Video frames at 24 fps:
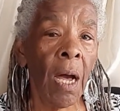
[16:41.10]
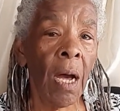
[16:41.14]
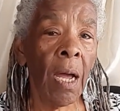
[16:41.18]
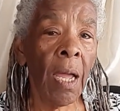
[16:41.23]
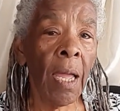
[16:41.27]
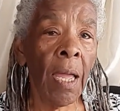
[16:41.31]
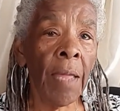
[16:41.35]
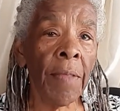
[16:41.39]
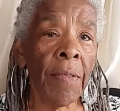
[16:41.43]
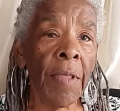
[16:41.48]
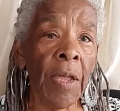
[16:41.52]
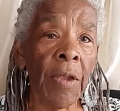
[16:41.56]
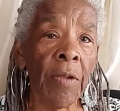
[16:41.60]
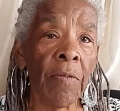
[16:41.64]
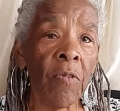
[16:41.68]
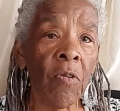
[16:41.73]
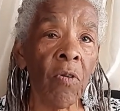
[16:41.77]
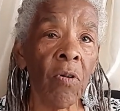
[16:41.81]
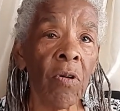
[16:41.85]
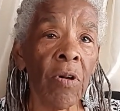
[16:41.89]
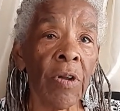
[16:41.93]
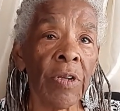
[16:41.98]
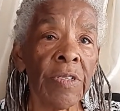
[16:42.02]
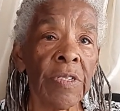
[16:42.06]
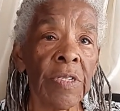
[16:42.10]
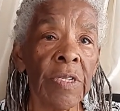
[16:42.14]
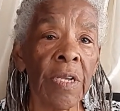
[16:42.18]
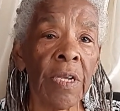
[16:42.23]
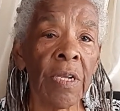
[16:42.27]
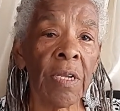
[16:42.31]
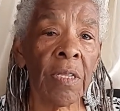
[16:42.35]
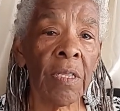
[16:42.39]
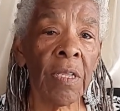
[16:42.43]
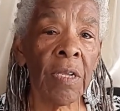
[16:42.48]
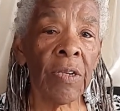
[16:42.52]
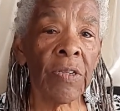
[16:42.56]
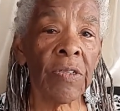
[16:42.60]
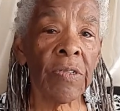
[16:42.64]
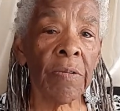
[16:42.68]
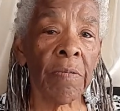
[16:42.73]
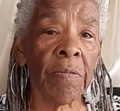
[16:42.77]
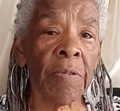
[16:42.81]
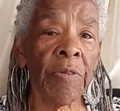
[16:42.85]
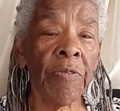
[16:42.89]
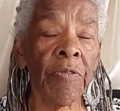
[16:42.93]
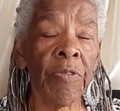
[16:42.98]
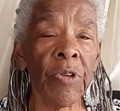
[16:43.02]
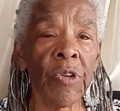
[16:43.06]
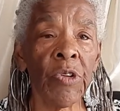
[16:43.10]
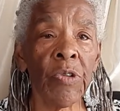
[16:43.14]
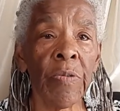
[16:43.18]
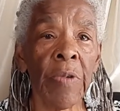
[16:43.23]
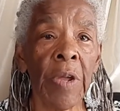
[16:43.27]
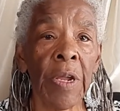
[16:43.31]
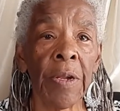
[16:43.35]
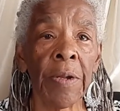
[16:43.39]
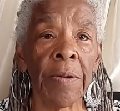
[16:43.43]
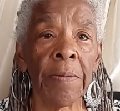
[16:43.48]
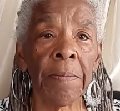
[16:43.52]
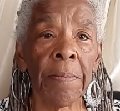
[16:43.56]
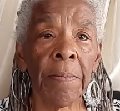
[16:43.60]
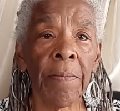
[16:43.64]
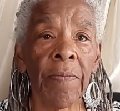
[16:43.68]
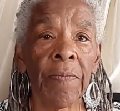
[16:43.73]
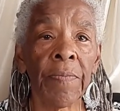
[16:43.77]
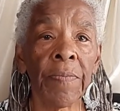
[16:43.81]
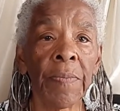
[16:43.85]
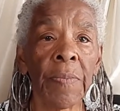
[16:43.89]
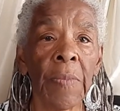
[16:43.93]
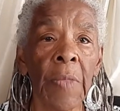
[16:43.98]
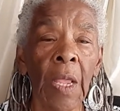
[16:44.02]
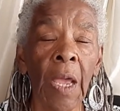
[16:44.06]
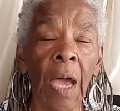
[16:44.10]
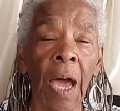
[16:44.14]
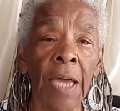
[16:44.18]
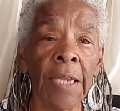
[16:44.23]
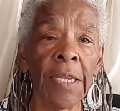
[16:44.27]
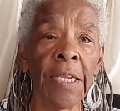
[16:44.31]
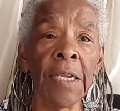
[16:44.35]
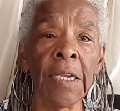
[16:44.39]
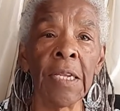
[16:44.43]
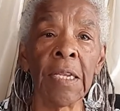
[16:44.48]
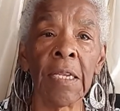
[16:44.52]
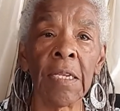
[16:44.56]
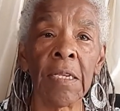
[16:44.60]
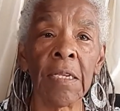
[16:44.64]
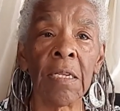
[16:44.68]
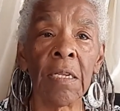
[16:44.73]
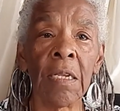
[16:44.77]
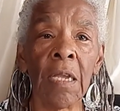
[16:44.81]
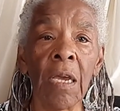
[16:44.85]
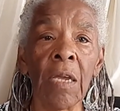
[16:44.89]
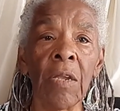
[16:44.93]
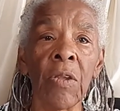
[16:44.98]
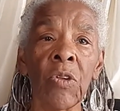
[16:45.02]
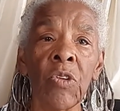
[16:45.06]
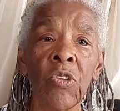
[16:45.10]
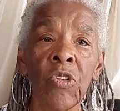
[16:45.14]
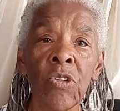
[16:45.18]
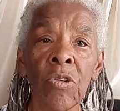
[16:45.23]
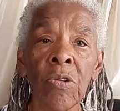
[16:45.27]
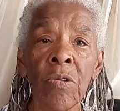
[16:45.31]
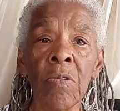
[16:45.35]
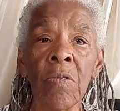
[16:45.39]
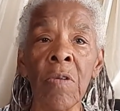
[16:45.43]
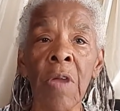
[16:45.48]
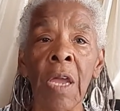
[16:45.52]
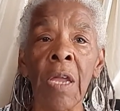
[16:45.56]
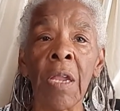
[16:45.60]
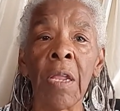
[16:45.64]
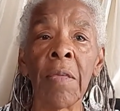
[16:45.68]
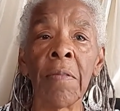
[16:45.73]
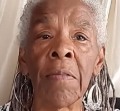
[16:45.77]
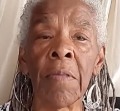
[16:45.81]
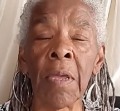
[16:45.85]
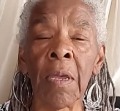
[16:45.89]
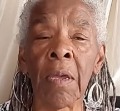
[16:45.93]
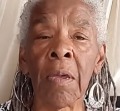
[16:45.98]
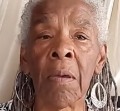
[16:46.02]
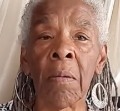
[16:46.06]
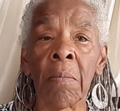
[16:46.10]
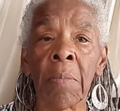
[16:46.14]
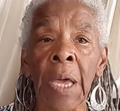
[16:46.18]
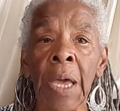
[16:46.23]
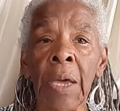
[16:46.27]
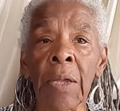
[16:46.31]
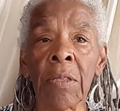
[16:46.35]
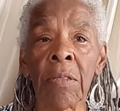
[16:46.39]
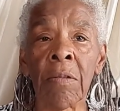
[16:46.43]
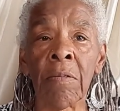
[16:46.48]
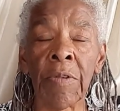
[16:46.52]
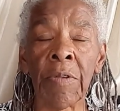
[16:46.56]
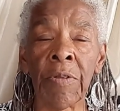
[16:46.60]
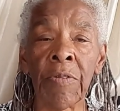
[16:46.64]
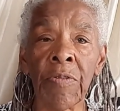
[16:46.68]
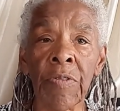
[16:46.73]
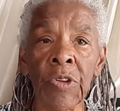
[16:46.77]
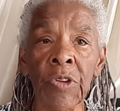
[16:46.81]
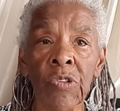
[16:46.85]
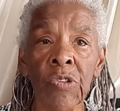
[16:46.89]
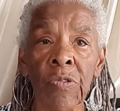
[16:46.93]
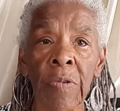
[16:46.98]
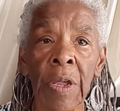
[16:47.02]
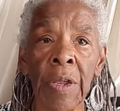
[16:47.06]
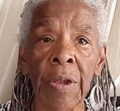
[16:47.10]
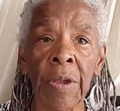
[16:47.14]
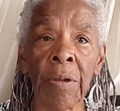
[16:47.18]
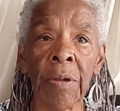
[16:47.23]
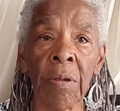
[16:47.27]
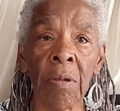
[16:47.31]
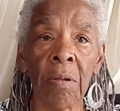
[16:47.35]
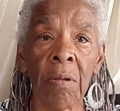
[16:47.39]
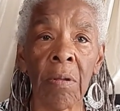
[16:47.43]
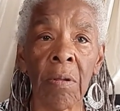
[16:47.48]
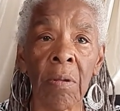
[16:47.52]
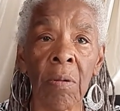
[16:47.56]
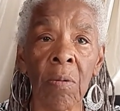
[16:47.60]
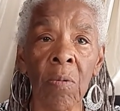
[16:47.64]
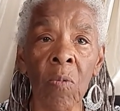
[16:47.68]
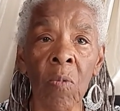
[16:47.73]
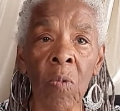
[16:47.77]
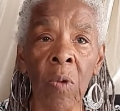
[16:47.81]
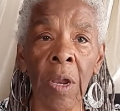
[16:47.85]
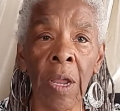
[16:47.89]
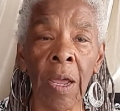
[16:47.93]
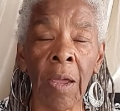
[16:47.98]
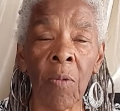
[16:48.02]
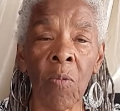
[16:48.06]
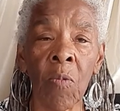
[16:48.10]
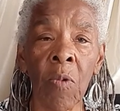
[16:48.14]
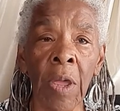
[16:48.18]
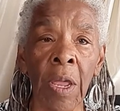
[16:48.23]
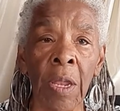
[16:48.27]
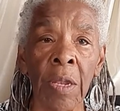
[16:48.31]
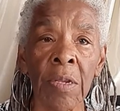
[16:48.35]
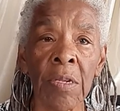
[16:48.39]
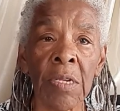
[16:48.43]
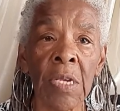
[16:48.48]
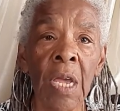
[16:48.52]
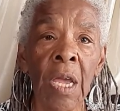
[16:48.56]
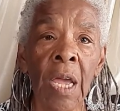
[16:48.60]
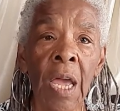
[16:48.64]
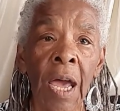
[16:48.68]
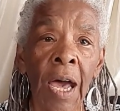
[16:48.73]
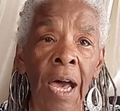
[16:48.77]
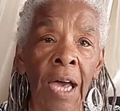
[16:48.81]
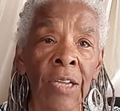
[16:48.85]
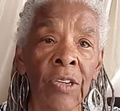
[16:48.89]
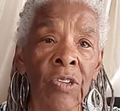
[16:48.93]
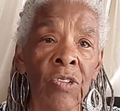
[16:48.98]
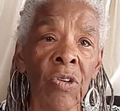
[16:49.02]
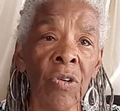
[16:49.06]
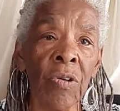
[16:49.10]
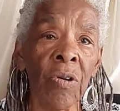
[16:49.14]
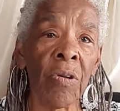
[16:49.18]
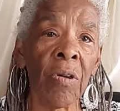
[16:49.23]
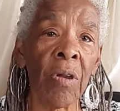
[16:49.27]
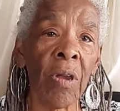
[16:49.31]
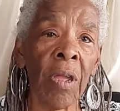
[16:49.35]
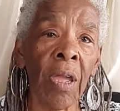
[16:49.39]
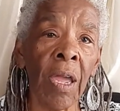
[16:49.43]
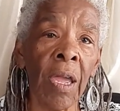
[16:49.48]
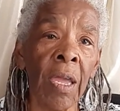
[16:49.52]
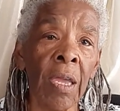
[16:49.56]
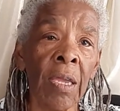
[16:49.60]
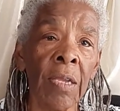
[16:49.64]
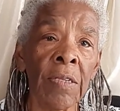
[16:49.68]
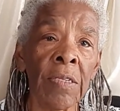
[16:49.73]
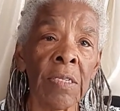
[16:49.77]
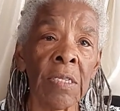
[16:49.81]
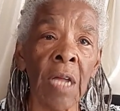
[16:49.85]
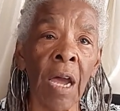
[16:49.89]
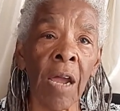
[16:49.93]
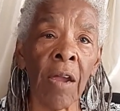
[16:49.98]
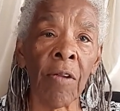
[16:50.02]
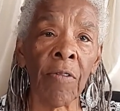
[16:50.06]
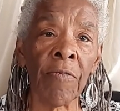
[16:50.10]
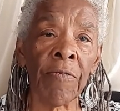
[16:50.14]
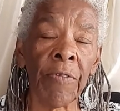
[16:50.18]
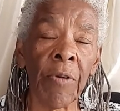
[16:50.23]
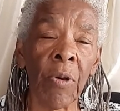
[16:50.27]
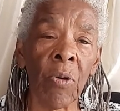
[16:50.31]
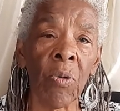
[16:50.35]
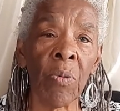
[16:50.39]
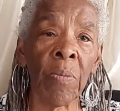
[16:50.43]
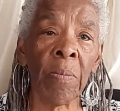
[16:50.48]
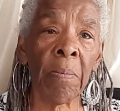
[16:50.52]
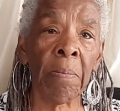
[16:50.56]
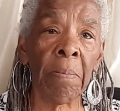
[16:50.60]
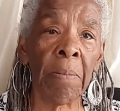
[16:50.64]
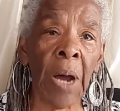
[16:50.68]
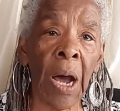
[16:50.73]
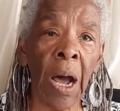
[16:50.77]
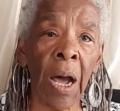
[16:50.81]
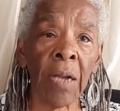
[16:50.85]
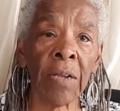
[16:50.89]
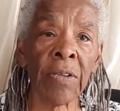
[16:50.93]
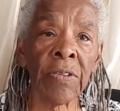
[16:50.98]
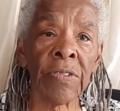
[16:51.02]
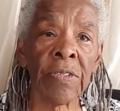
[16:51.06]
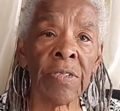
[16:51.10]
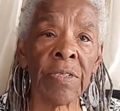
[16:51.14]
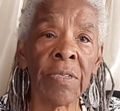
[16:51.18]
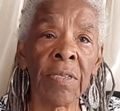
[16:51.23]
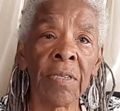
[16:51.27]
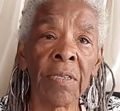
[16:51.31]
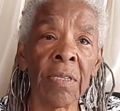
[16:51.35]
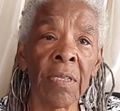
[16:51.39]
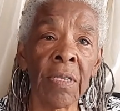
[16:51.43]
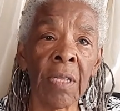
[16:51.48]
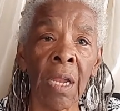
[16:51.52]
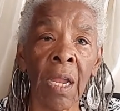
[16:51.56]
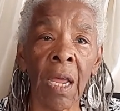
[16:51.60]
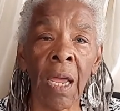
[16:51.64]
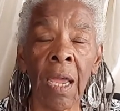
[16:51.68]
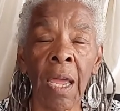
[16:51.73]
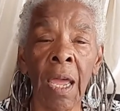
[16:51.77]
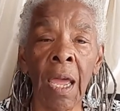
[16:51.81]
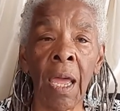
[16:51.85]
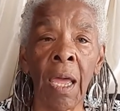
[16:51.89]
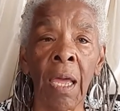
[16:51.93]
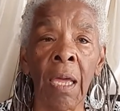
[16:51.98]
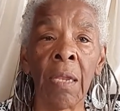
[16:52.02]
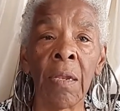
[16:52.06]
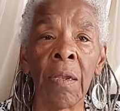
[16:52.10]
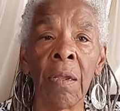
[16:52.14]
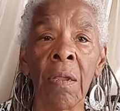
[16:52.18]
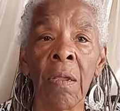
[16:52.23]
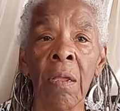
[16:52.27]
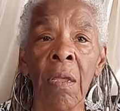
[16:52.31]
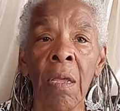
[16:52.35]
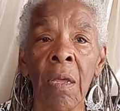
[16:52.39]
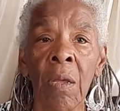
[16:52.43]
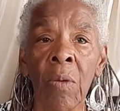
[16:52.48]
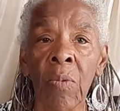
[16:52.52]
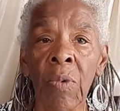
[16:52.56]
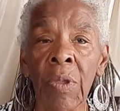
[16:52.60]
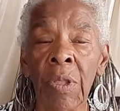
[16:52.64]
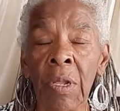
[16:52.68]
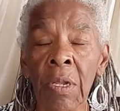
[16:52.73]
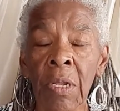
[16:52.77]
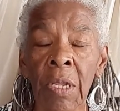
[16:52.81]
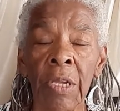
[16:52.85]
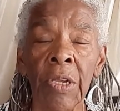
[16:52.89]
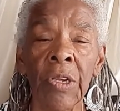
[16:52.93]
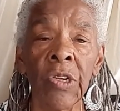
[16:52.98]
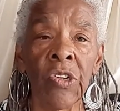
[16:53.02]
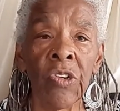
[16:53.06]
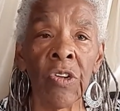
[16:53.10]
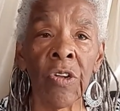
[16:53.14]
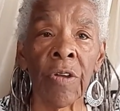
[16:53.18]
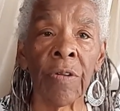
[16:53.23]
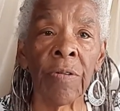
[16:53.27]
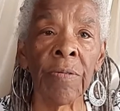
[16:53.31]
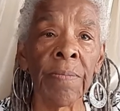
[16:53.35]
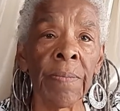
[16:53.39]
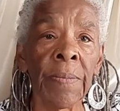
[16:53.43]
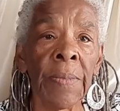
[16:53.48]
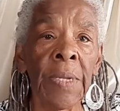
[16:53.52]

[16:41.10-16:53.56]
And then, of course, there's the refrigerator. I didn't do anything about the refrigerator when I went. I took a styrofoam box that I had with a lid, you know,